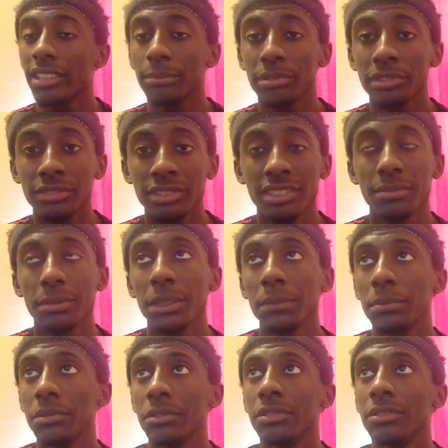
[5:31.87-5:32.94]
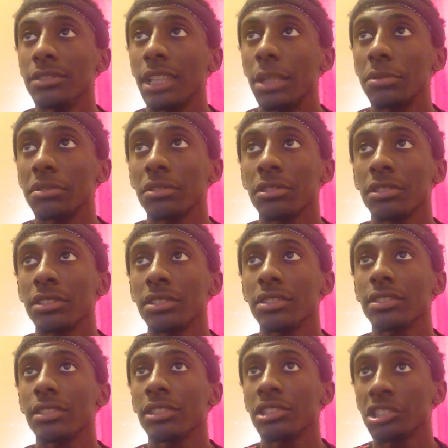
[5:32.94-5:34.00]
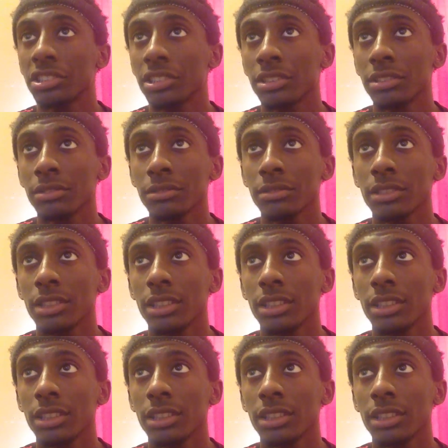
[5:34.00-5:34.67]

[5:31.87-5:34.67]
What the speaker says: previous people that was on a show.